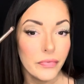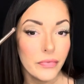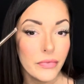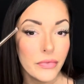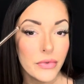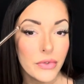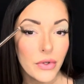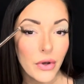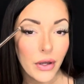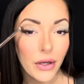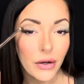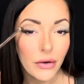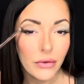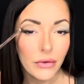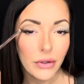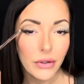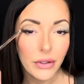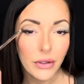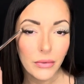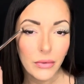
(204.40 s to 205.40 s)
So I don't
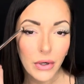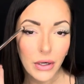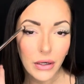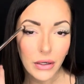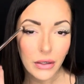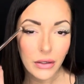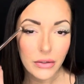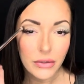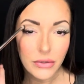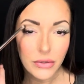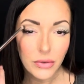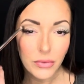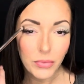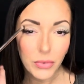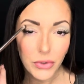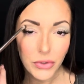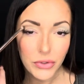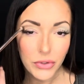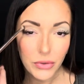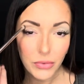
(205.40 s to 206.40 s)
really want a super,
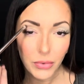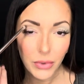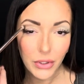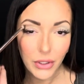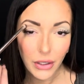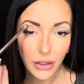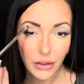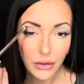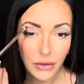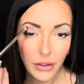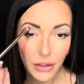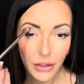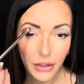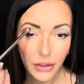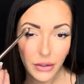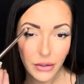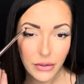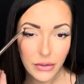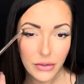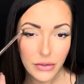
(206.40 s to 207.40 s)
super dark look,
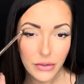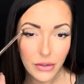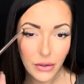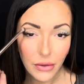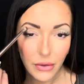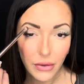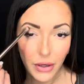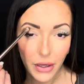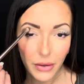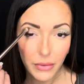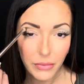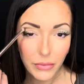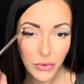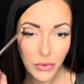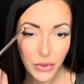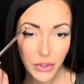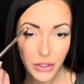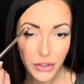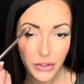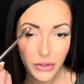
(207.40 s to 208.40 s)
so I'm
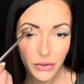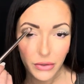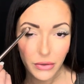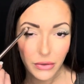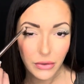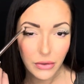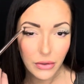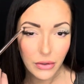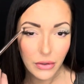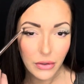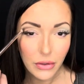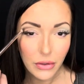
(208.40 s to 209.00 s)
going to